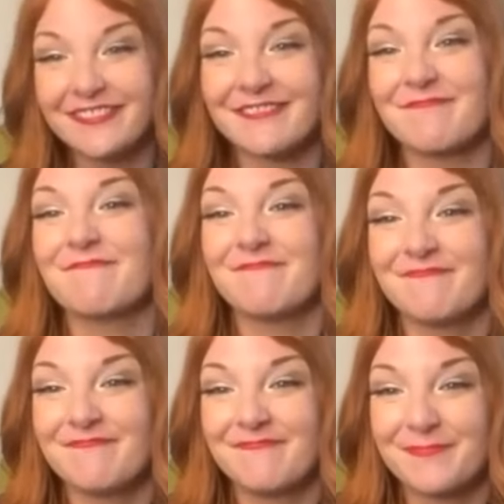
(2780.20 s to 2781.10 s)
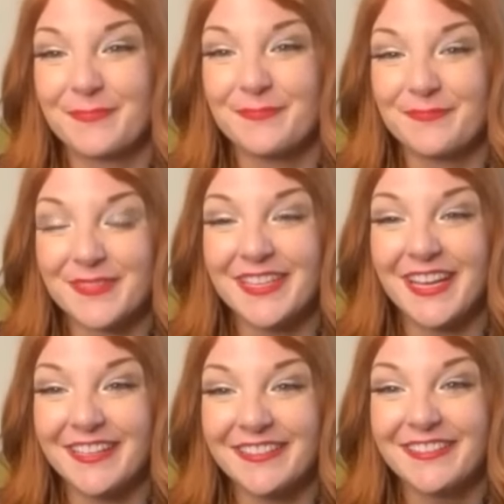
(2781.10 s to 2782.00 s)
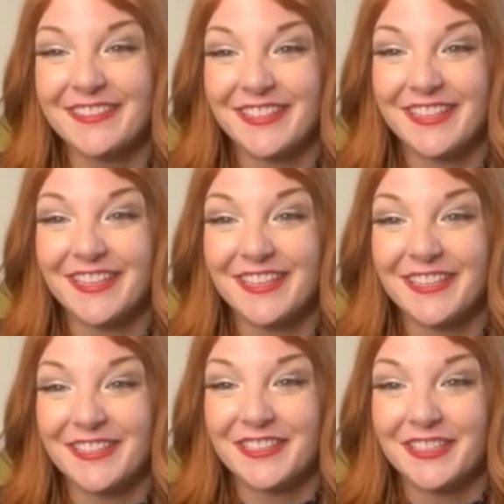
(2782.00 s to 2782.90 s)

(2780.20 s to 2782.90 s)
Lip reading: Boom. Yeah. Sounds fantastic.